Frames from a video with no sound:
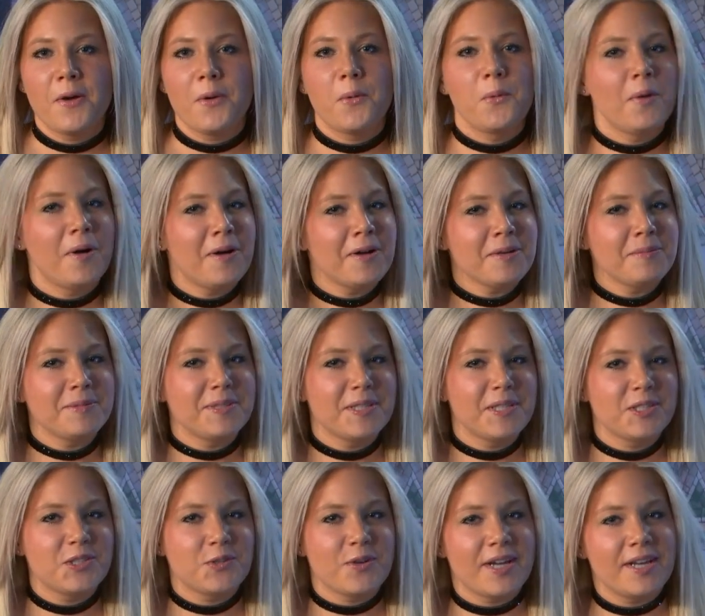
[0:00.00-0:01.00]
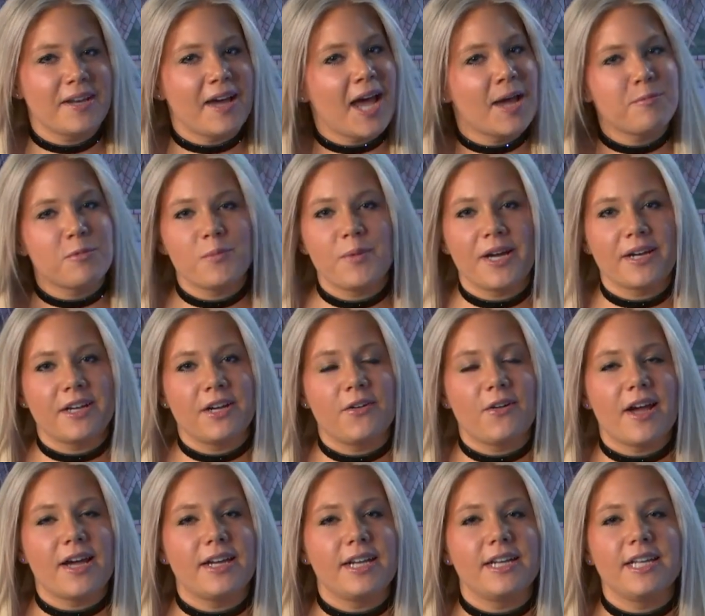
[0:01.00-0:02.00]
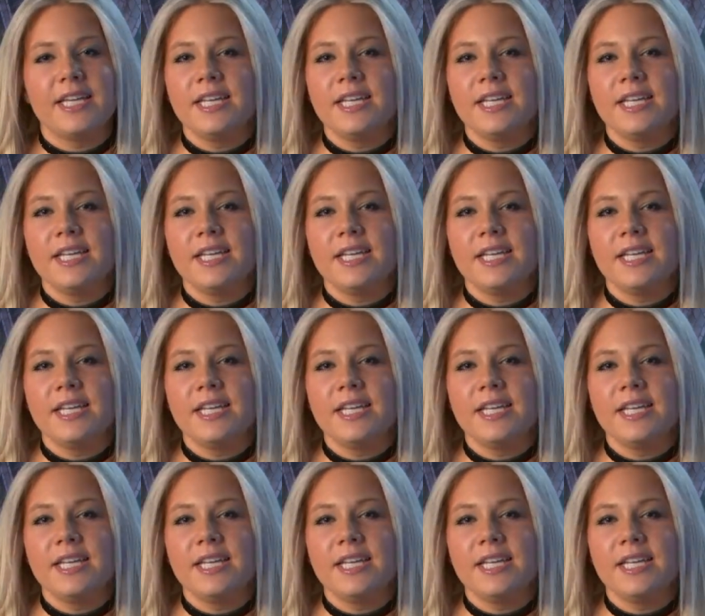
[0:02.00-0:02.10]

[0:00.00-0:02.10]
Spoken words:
Welcome to The Trend. I'm Rebecca Granet.